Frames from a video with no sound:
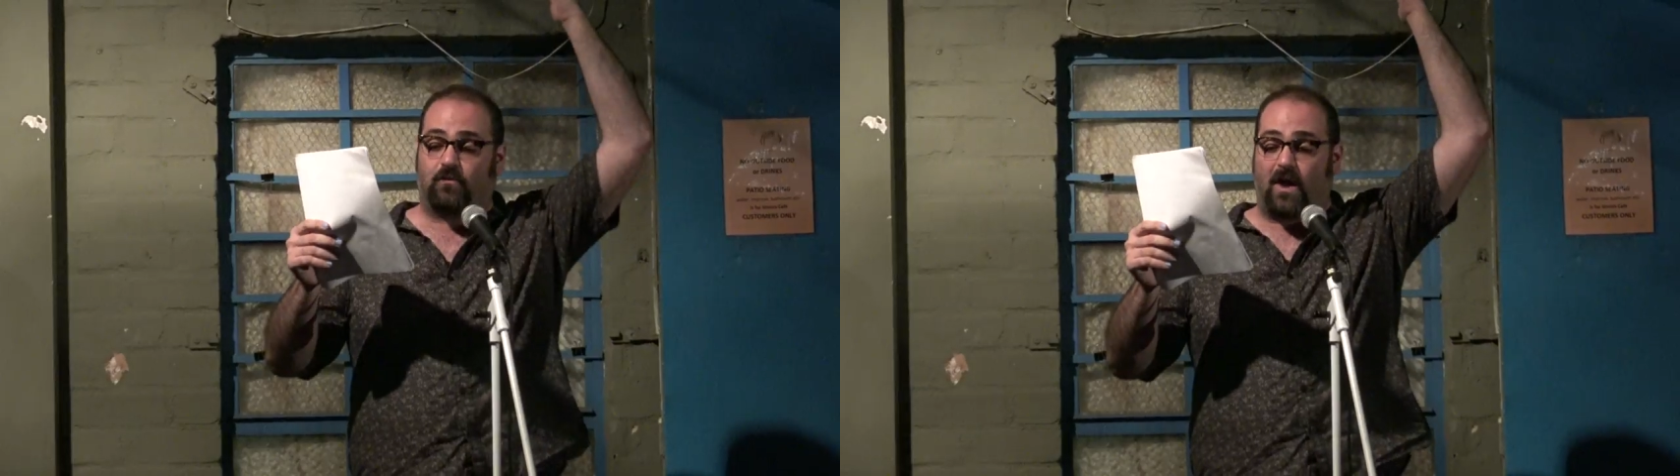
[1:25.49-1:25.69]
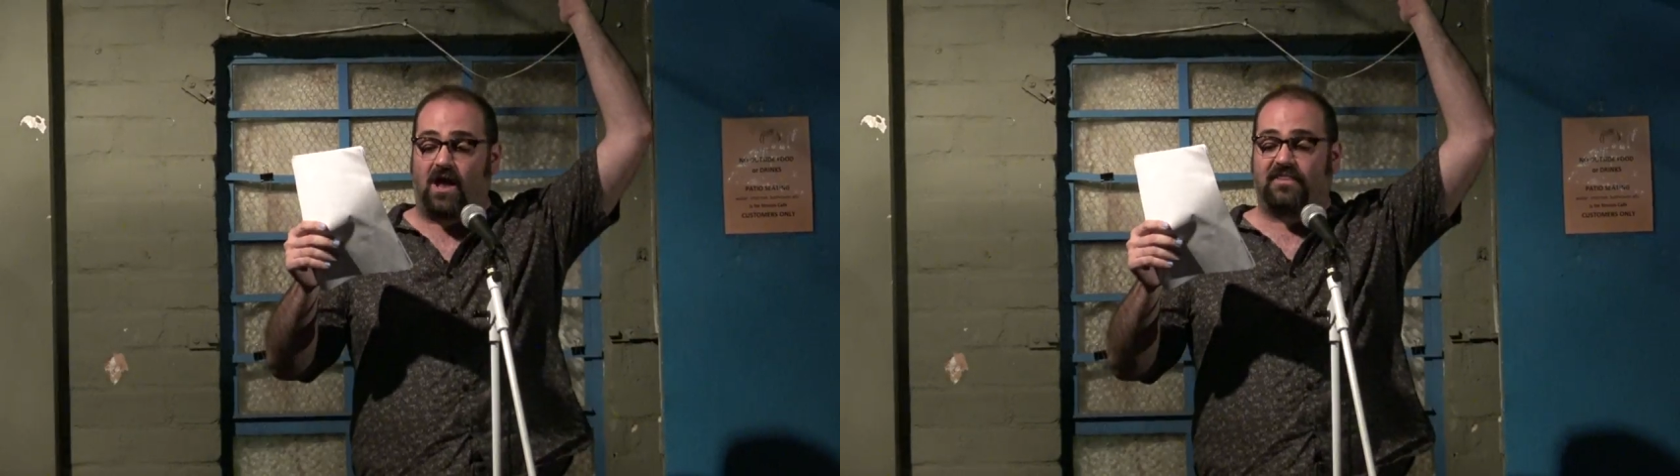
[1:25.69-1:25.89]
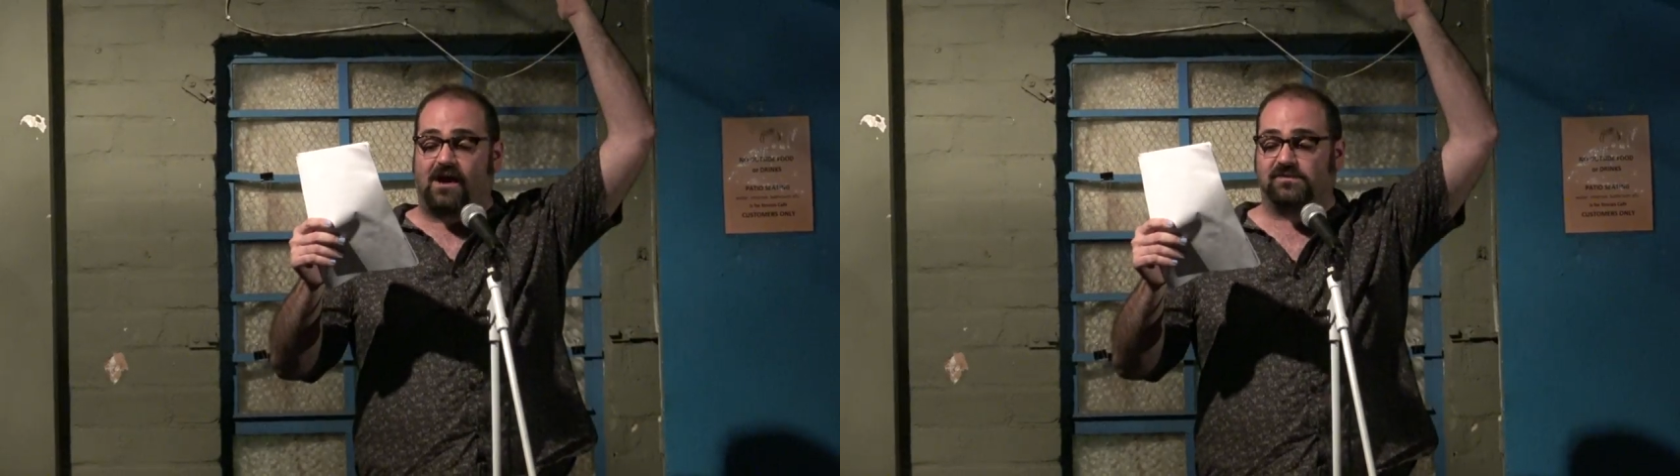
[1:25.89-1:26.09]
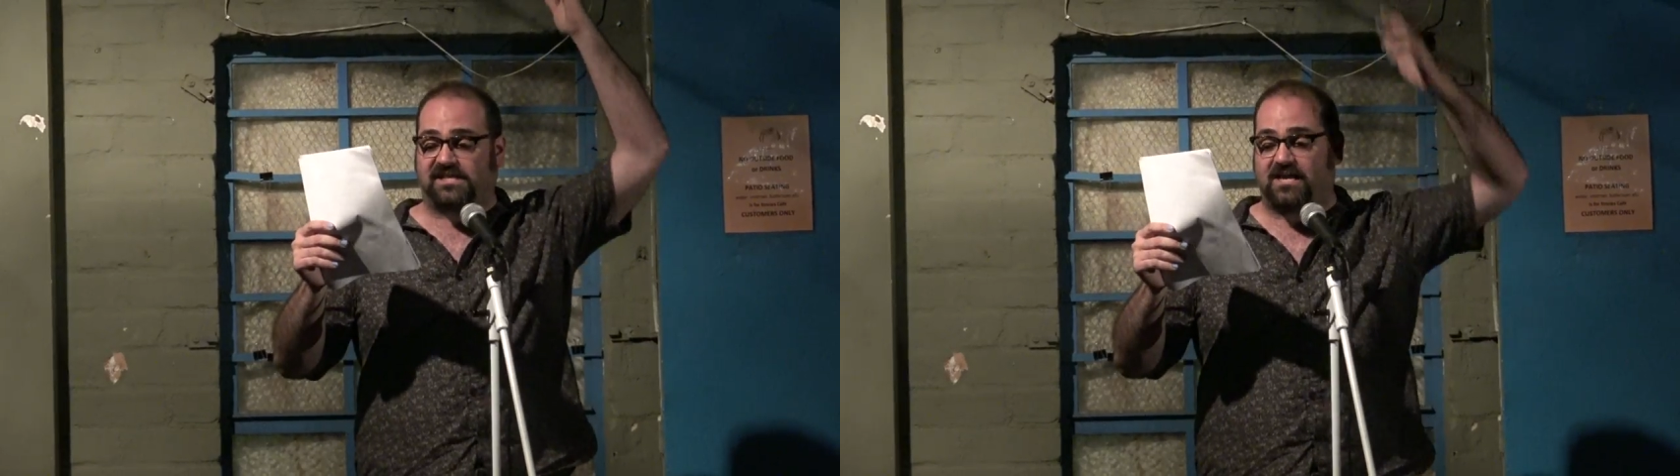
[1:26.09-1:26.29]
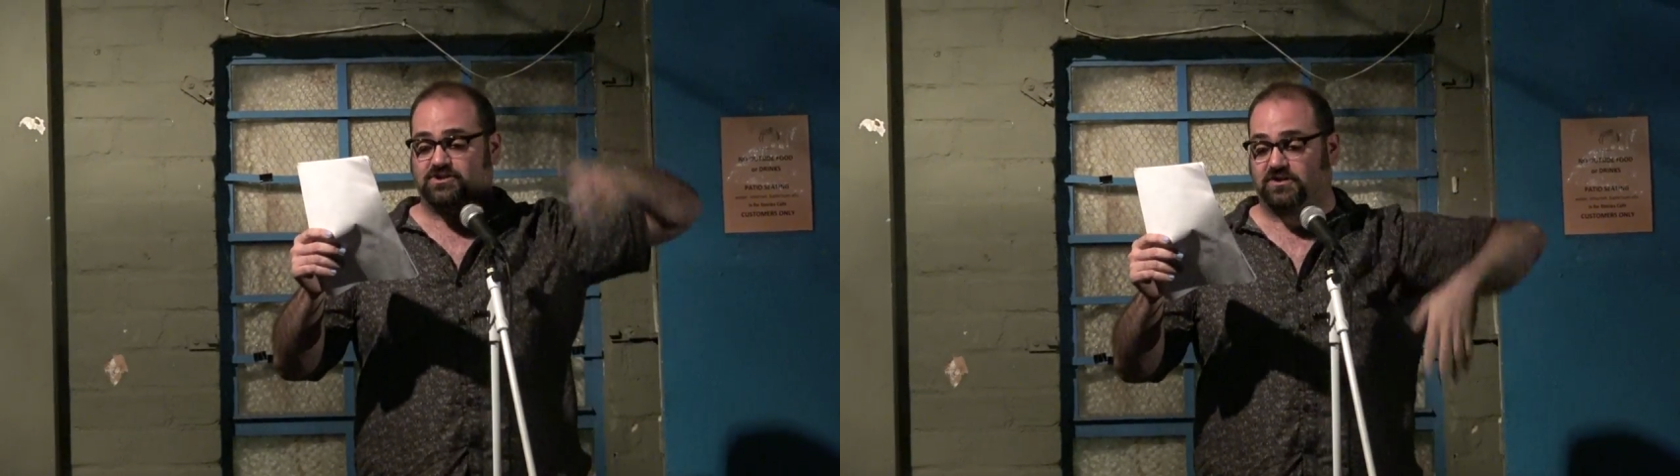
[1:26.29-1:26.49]
and well, that
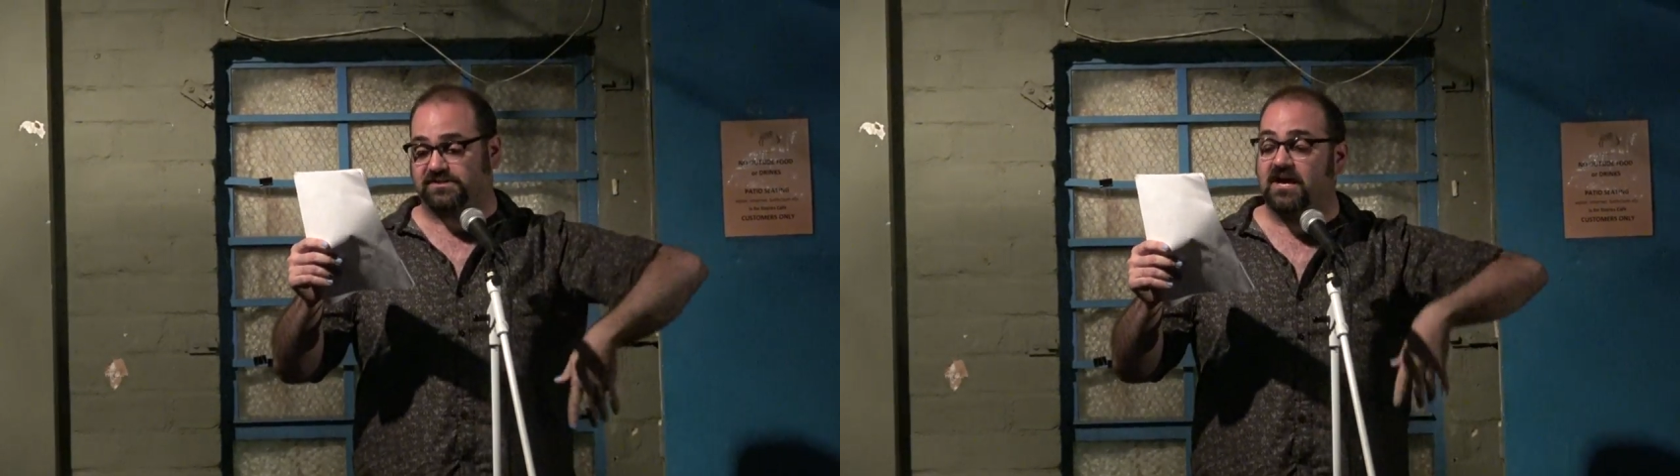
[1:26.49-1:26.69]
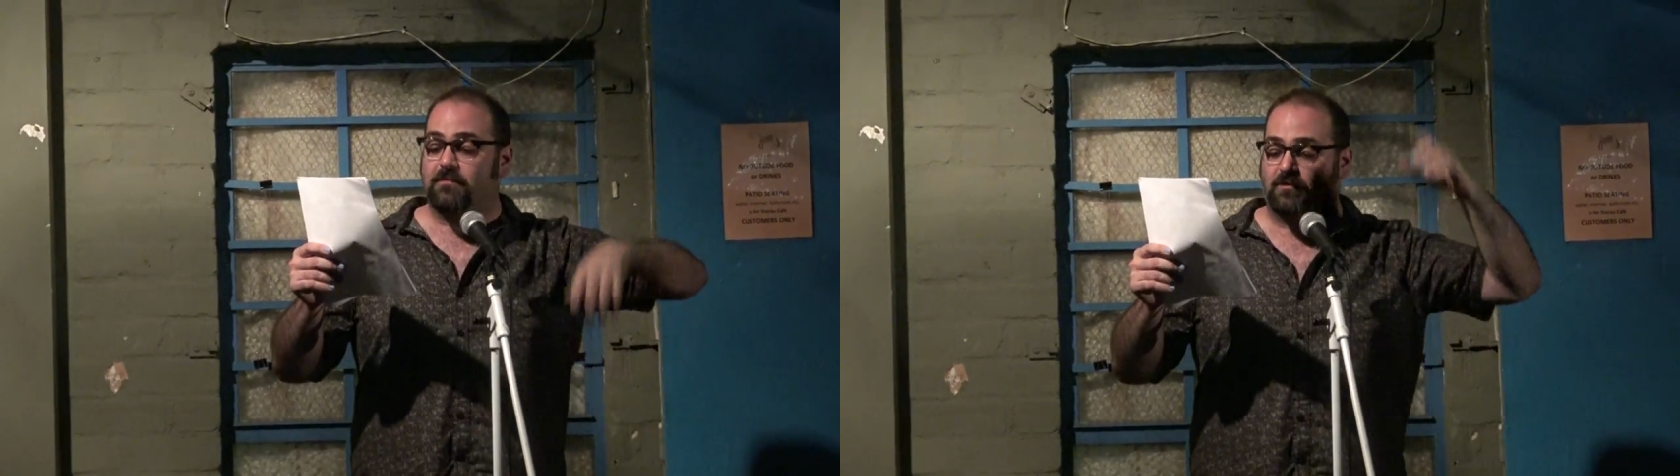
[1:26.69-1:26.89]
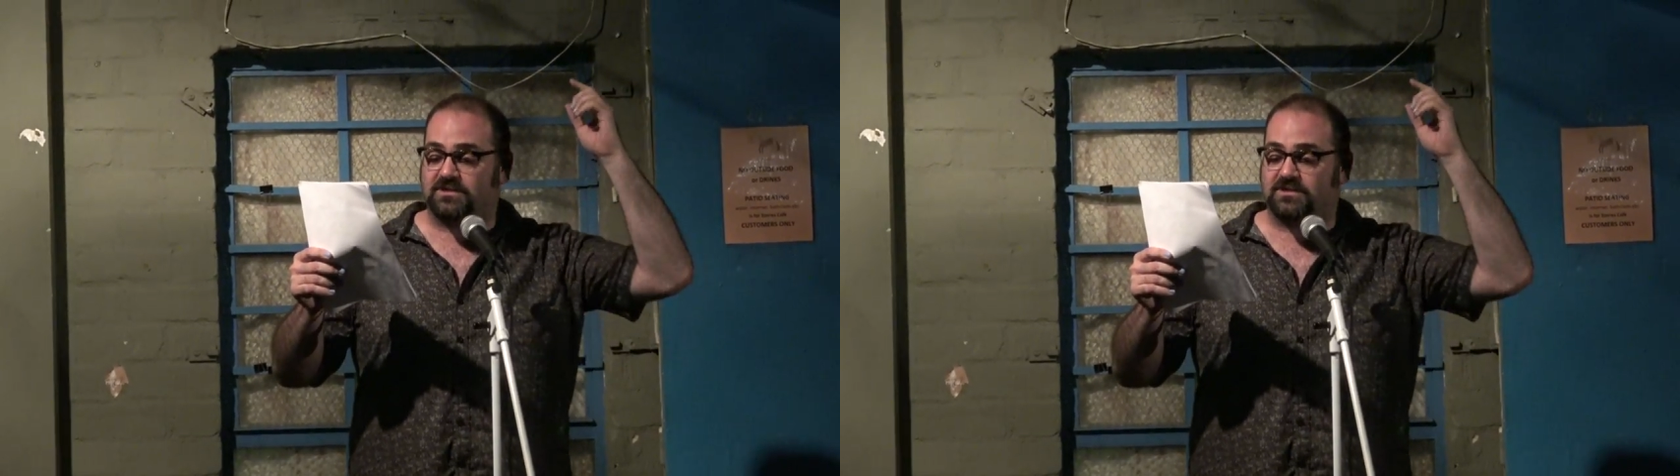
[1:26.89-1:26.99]
was angels.